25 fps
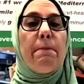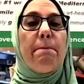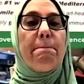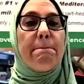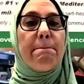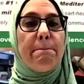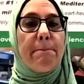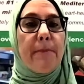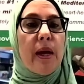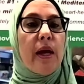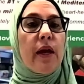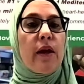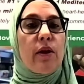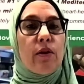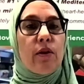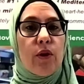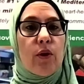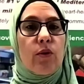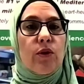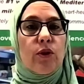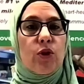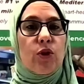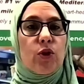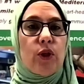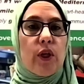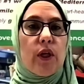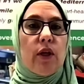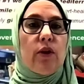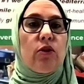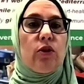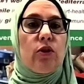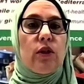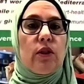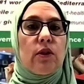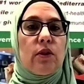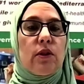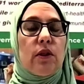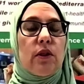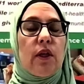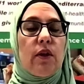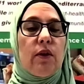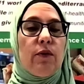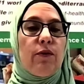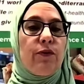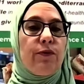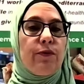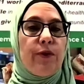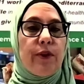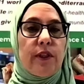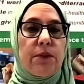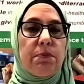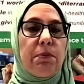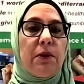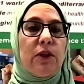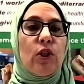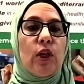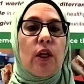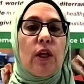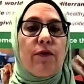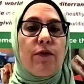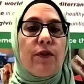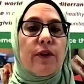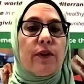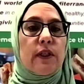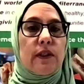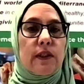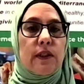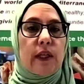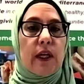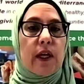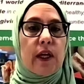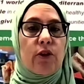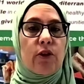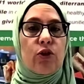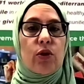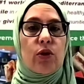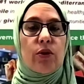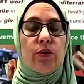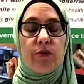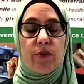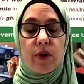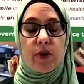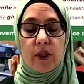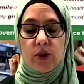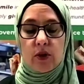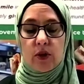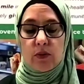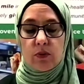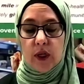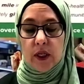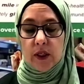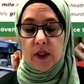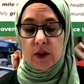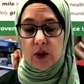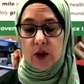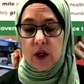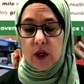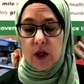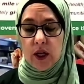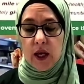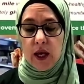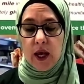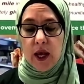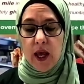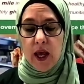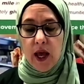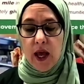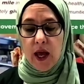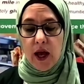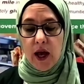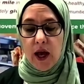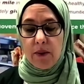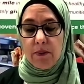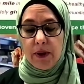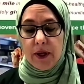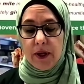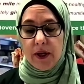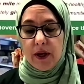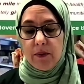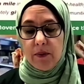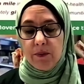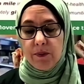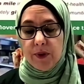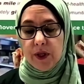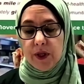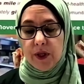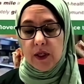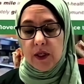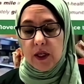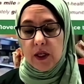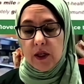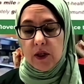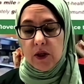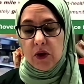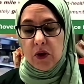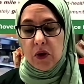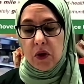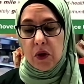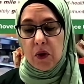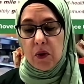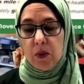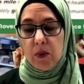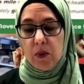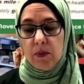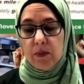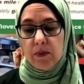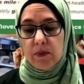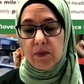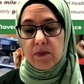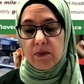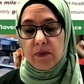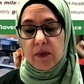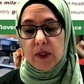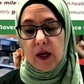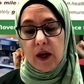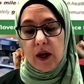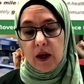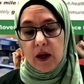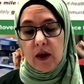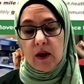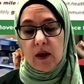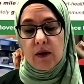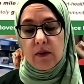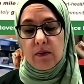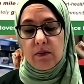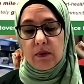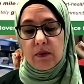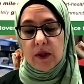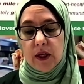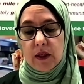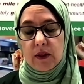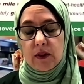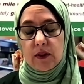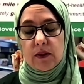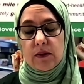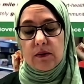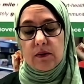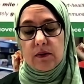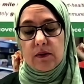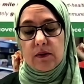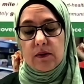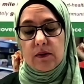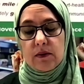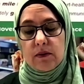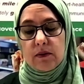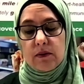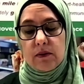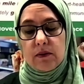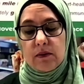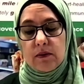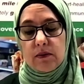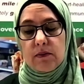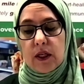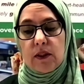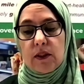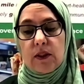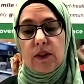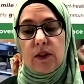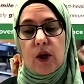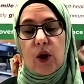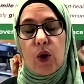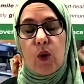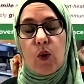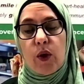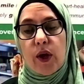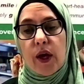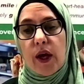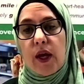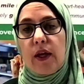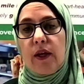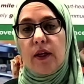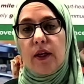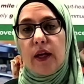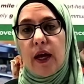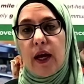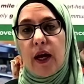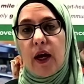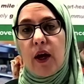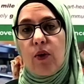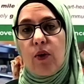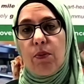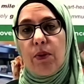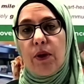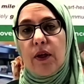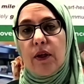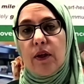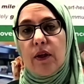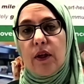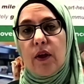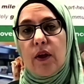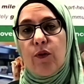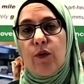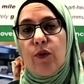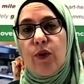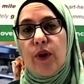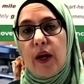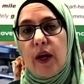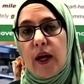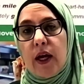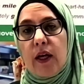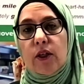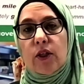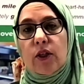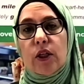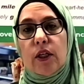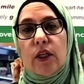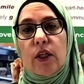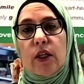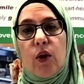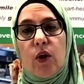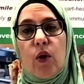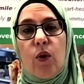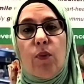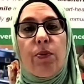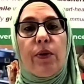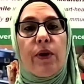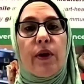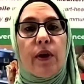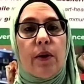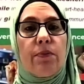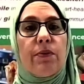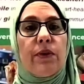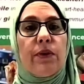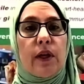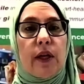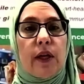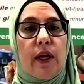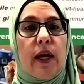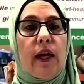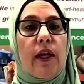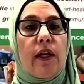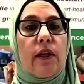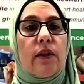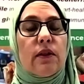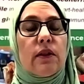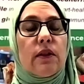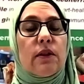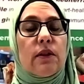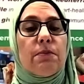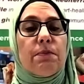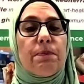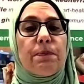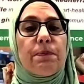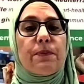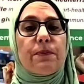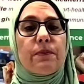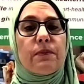make those changes, especially if it's a second generation restaurant. But I'm thinking, yeah, that's okay now. But if we actually open up the gates,